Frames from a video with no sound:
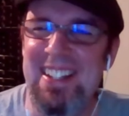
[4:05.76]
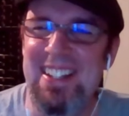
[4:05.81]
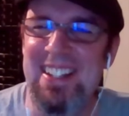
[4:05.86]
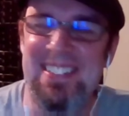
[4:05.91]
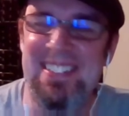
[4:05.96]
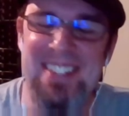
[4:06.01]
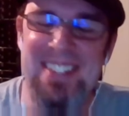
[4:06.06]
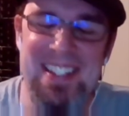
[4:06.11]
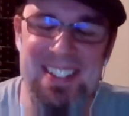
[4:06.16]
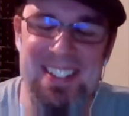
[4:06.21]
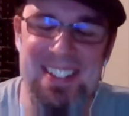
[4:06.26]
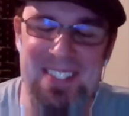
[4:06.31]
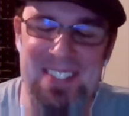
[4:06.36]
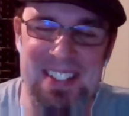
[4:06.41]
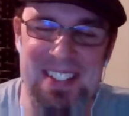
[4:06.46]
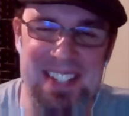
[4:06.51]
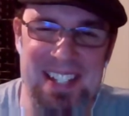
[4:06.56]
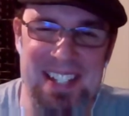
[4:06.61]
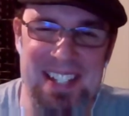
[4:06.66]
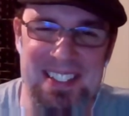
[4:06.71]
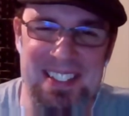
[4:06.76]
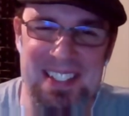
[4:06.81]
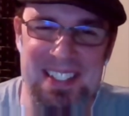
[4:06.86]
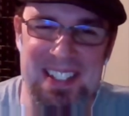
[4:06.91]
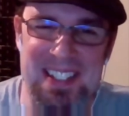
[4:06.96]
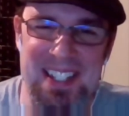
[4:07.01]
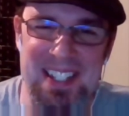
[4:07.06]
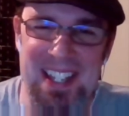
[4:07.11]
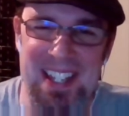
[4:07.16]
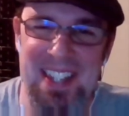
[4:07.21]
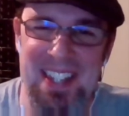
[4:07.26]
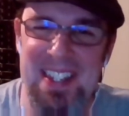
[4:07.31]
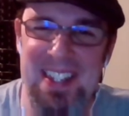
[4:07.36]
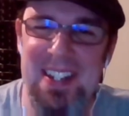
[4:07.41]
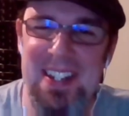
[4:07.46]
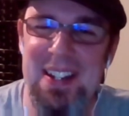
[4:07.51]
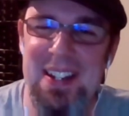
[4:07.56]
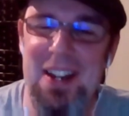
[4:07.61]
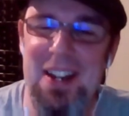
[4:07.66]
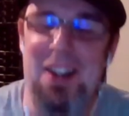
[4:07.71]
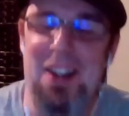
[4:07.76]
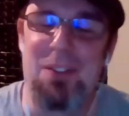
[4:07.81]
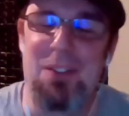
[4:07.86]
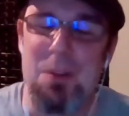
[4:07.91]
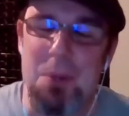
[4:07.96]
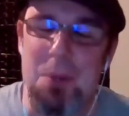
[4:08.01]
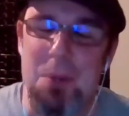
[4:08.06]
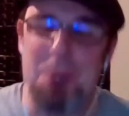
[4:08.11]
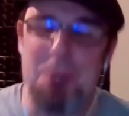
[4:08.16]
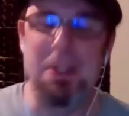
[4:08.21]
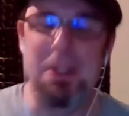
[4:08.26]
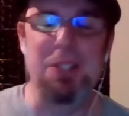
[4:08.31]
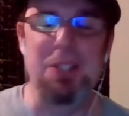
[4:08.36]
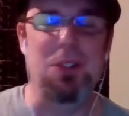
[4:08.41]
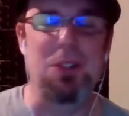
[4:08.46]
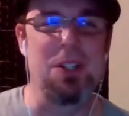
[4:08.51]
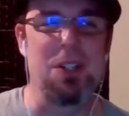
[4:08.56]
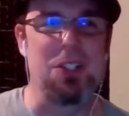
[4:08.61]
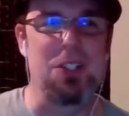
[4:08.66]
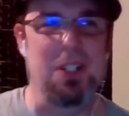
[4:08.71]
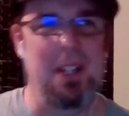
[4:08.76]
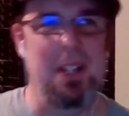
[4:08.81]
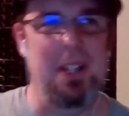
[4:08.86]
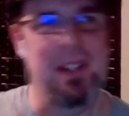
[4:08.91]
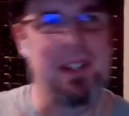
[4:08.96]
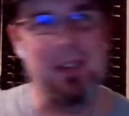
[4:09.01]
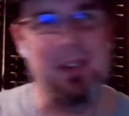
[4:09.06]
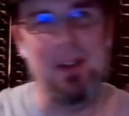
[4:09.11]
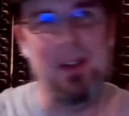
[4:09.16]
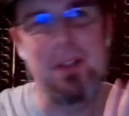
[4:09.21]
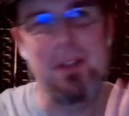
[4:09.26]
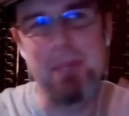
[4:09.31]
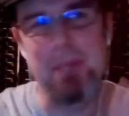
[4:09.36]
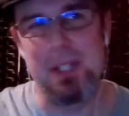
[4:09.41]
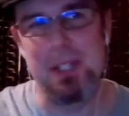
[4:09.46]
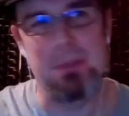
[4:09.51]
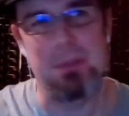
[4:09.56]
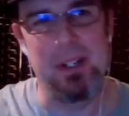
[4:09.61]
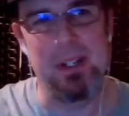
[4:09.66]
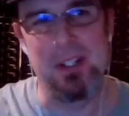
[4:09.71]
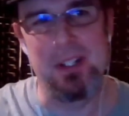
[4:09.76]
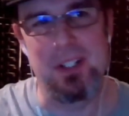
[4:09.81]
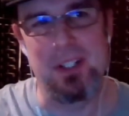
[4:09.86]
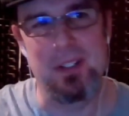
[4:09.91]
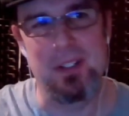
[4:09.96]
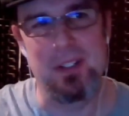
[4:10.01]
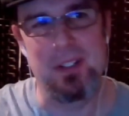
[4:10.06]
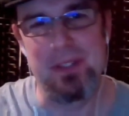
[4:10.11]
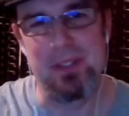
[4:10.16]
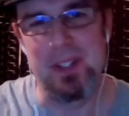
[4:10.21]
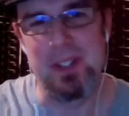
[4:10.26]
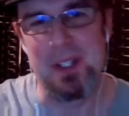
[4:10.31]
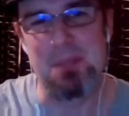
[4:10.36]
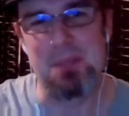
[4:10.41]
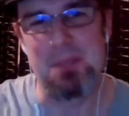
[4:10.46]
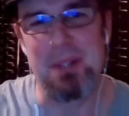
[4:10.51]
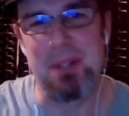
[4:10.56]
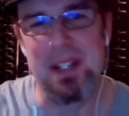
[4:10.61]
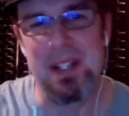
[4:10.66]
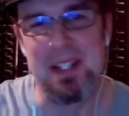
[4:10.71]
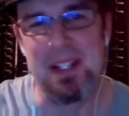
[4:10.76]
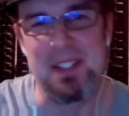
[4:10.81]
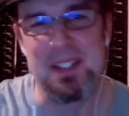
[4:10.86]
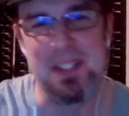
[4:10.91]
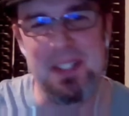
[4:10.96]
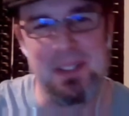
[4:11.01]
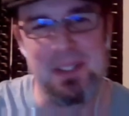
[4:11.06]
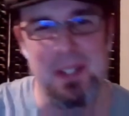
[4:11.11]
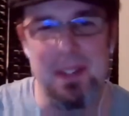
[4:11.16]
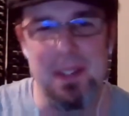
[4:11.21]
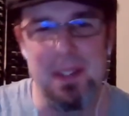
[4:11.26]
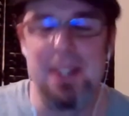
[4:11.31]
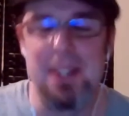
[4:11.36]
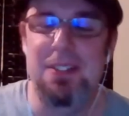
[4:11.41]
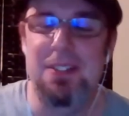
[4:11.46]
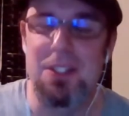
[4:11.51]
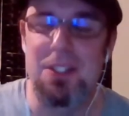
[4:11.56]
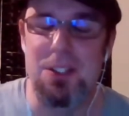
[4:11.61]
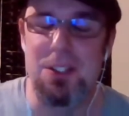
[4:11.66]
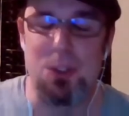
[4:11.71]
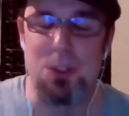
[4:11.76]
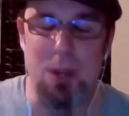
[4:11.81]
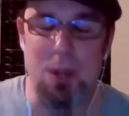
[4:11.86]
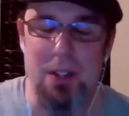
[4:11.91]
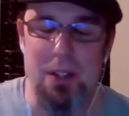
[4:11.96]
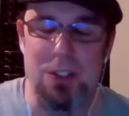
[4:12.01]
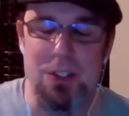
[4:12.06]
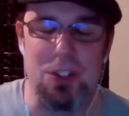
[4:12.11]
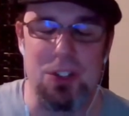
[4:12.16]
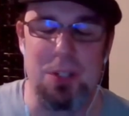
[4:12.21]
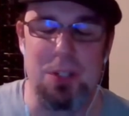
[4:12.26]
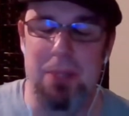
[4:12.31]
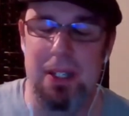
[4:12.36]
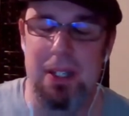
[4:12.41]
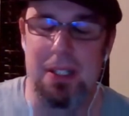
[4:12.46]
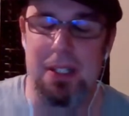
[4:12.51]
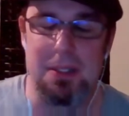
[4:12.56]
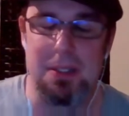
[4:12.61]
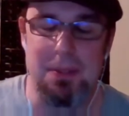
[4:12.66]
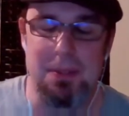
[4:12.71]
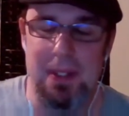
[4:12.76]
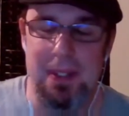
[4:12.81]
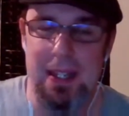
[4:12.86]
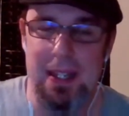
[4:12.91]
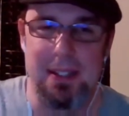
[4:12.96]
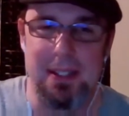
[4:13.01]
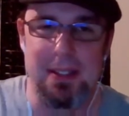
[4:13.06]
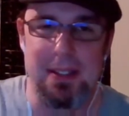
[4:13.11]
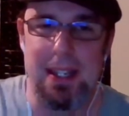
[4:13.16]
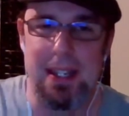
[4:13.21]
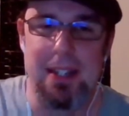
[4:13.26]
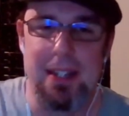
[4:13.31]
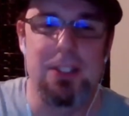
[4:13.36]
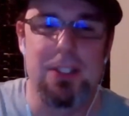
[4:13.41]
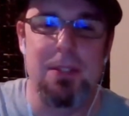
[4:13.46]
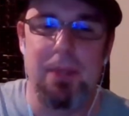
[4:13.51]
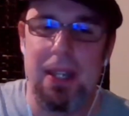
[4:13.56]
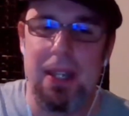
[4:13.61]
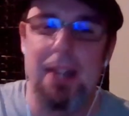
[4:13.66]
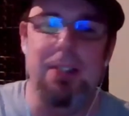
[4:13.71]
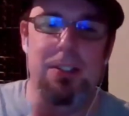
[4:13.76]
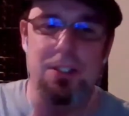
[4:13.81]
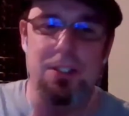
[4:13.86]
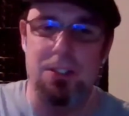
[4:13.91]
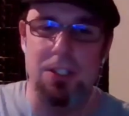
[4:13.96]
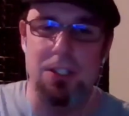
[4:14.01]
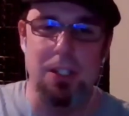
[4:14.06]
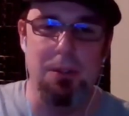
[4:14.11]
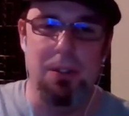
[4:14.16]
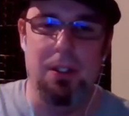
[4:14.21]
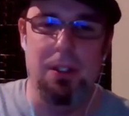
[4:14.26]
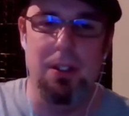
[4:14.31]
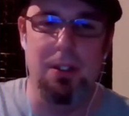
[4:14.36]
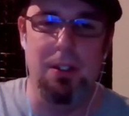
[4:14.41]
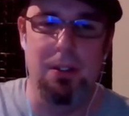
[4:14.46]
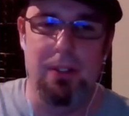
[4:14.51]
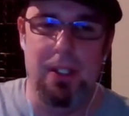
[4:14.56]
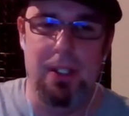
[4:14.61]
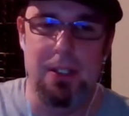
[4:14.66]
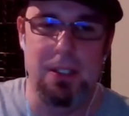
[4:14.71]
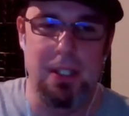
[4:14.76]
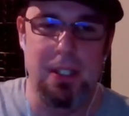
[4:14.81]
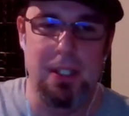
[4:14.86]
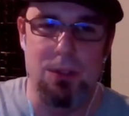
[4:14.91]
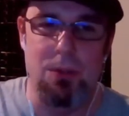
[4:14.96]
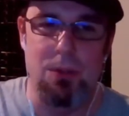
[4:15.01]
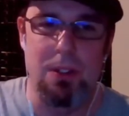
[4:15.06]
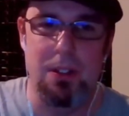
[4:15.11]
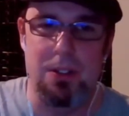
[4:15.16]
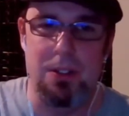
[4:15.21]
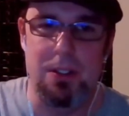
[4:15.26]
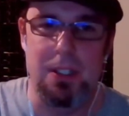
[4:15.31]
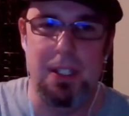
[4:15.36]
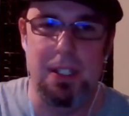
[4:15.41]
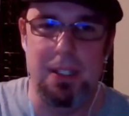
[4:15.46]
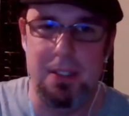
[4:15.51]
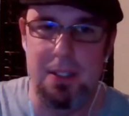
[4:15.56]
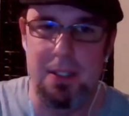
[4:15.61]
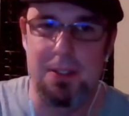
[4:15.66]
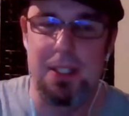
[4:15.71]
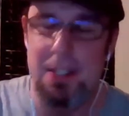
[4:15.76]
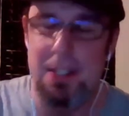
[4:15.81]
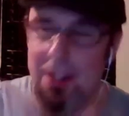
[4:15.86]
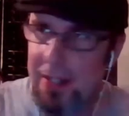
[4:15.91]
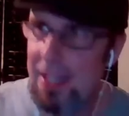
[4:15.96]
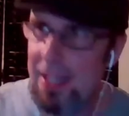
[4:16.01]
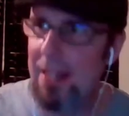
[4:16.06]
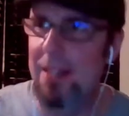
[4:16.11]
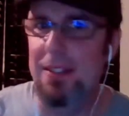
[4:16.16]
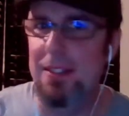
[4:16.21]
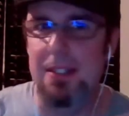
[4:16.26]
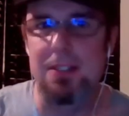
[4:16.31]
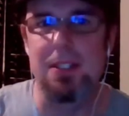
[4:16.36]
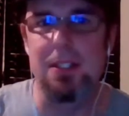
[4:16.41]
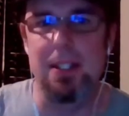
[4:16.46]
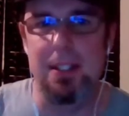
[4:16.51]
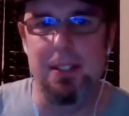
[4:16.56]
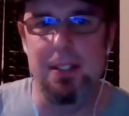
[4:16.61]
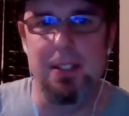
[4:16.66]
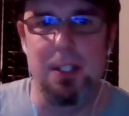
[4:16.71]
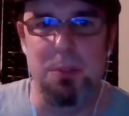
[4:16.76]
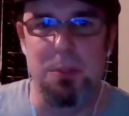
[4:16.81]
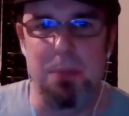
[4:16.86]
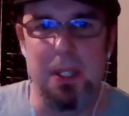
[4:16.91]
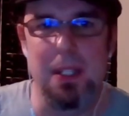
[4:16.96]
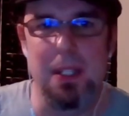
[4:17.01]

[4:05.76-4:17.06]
No, that's fantastic. And then, all right, one more bass question. I know all the bass players are loving this, but so the 12-string bass. I mean, that's something I associate with you. That's one of those things that's like, oh yeah, that's like a Doug